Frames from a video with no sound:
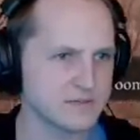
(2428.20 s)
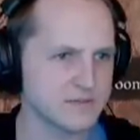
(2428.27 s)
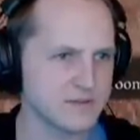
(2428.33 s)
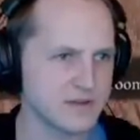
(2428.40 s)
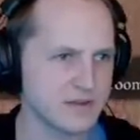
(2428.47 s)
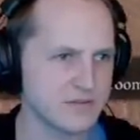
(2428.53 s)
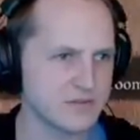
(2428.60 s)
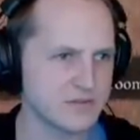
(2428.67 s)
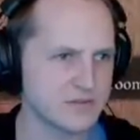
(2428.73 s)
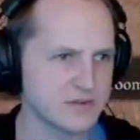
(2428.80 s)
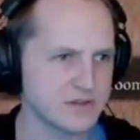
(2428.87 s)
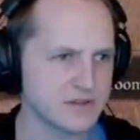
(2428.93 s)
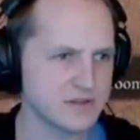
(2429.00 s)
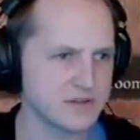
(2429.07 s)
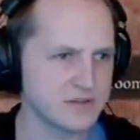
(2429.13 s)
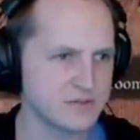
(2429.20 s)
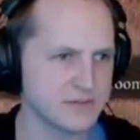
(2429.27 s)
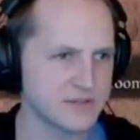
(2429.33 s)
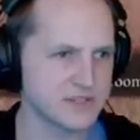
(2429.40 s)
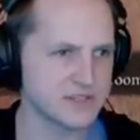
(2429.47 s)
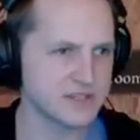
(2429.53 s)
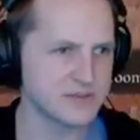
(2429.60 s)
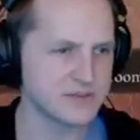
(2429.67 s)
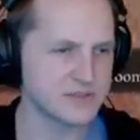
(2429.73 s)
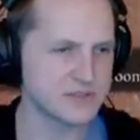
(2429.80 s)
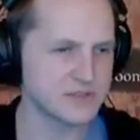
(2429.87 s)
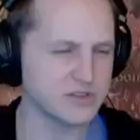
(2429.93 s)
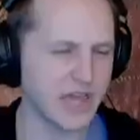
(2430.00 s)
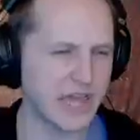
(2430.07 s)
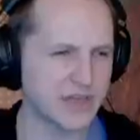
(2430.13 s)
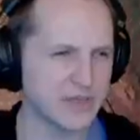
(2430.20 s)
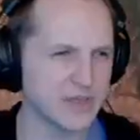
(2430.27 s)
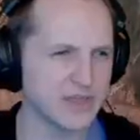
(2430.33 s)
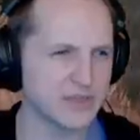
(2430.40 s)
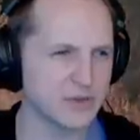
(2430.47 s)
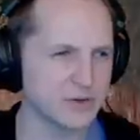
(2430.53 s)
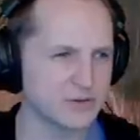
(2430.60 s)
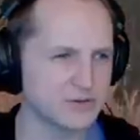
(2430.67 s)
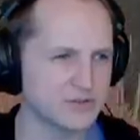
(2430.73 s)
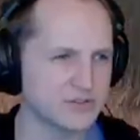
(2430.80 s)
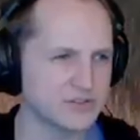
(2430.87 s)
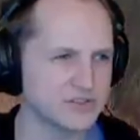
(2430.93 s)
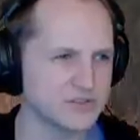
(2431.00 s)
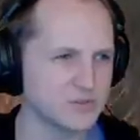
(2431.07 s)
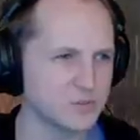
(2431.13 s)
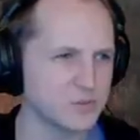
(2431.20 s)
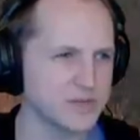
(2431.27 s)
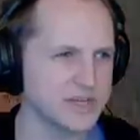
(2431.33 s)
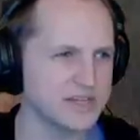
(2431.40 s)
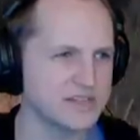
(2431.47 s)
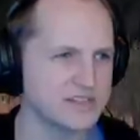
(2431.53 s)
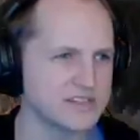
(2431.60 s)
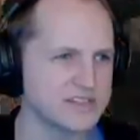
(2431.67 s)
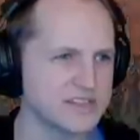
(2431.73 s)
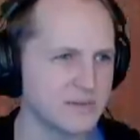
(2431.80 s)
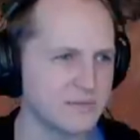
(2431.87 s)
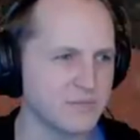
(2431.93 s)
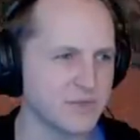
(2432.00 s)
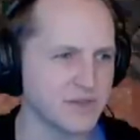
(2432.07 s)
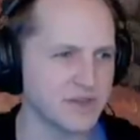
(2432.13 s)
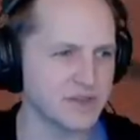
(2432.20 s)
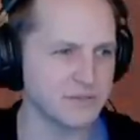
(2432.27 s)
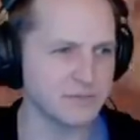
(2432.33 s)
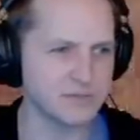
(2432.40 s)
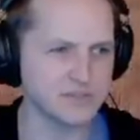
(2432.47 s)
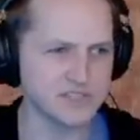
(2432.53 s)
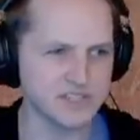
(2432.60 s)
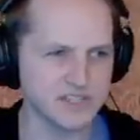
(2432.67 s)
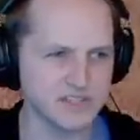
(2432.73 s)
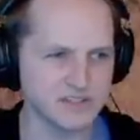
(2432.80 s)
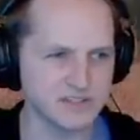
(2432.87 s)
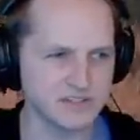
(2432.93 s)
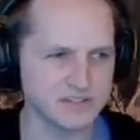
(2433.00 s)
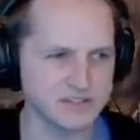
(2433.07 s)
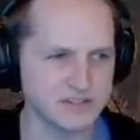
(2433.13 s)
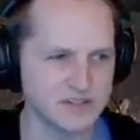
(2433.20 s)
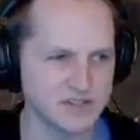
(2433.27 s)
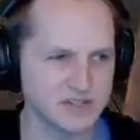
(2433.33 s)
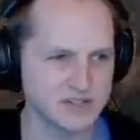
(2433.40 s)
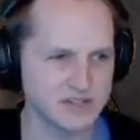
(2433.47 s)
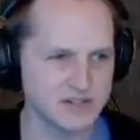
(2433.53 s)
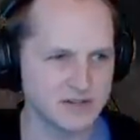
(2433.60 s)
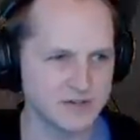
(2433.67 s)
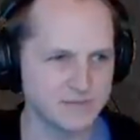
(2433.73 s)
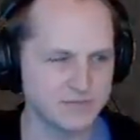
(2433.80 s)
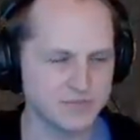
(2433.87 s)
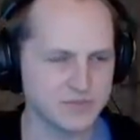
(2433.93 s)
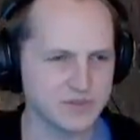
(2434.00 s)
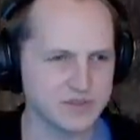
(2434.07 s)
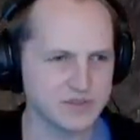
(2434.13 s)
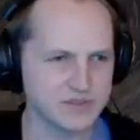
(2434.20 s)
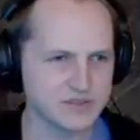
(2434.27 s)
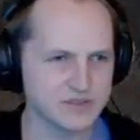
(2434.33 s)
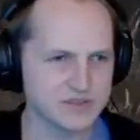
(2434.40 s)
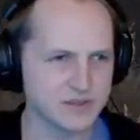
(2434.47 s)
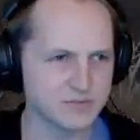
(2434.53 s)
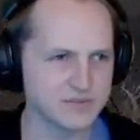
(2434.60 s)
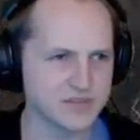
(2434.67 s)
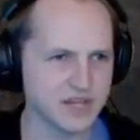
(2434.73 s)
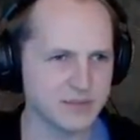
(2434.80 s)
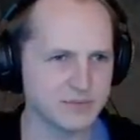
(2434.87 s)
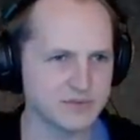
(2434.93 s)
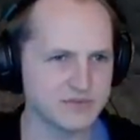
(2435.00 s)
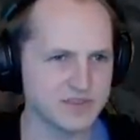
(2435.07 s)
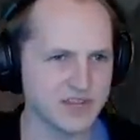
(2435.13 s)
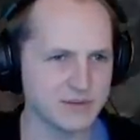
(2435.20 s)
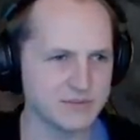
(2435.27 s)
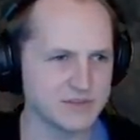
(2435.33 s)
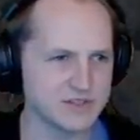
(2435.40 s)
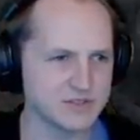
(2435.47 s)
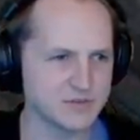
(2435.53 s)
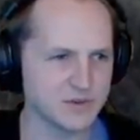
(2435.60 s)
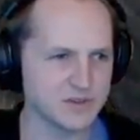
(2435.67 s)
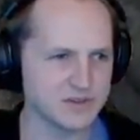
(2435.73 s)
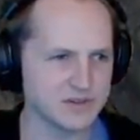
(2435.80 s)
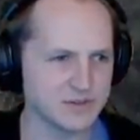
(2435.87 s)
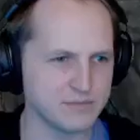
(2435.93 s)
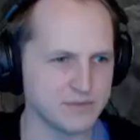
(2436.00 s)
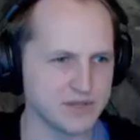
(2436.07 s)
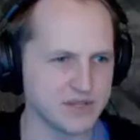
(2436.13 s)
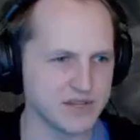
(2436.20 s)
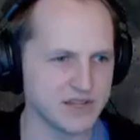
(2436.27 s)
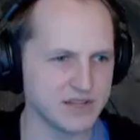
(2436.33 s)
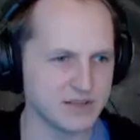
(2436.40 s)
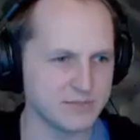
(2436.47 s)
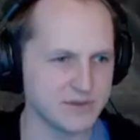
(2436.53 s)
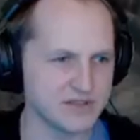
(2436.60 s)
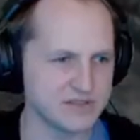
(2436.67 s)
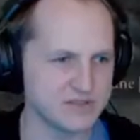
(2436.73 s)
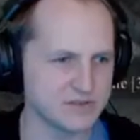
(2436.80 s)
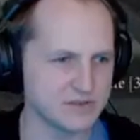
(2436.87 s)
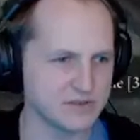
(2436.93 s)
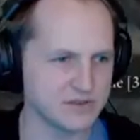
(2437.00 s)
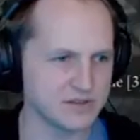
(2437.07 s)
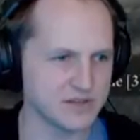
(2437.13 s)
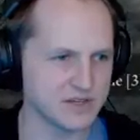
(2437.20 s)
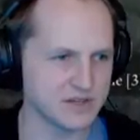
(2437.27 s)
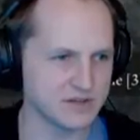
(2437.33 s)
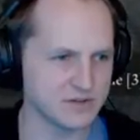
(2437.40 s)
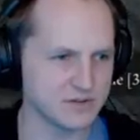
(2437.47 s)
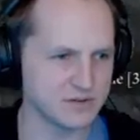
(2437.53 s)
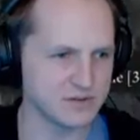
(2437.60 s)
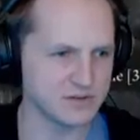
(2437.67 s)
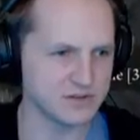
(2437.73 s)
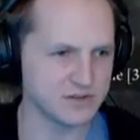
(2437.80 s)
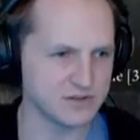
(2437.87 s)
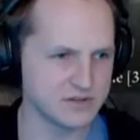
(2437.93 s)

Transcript: Never really do much damage. I think those are just weak to something in particular. Some type of damage, whether it be an elemental thing or...